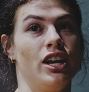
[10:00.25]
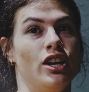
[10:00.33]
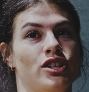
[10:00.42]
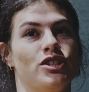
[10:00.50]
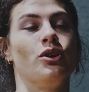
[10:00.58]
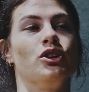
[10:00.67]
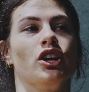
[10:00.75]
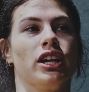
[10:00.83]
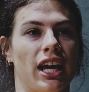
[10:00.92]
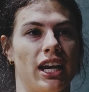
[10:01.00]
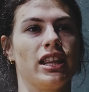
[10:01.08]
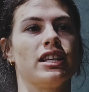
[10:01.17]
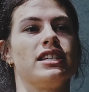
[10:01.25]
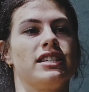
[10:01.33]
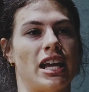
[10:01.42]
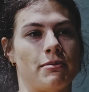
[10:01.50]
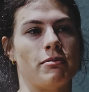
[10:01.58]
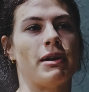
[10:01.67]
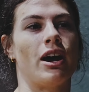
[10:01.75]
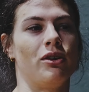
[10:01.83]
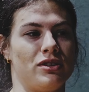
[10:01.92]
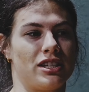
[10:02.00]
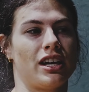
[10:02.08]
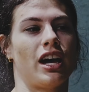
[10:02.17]
So you're getting the same
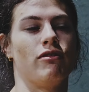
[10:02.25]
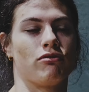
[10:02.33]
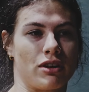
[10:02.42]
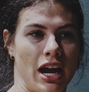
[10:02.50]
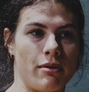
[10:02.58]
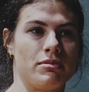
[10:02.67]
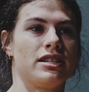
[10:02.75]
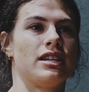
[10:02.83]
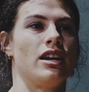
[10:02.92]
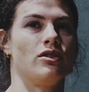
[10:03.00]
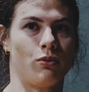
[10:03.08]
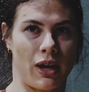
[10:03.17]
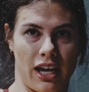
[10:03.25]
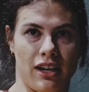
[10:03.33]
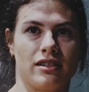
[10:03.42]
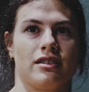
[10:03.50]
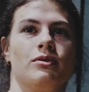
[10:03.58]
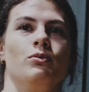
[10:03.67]
amount of reps and weight